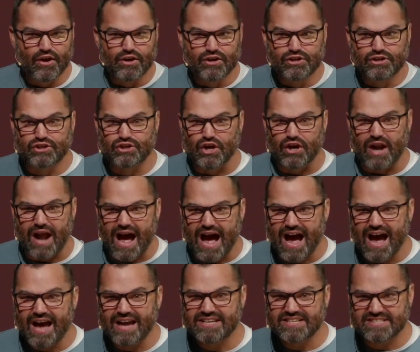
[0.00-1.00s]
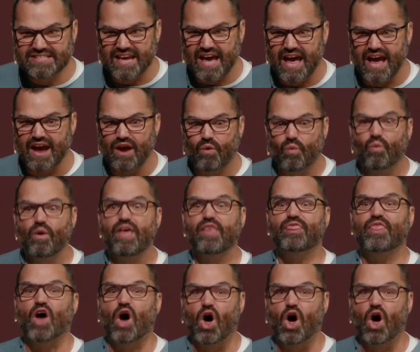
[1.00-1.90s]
Should I say, with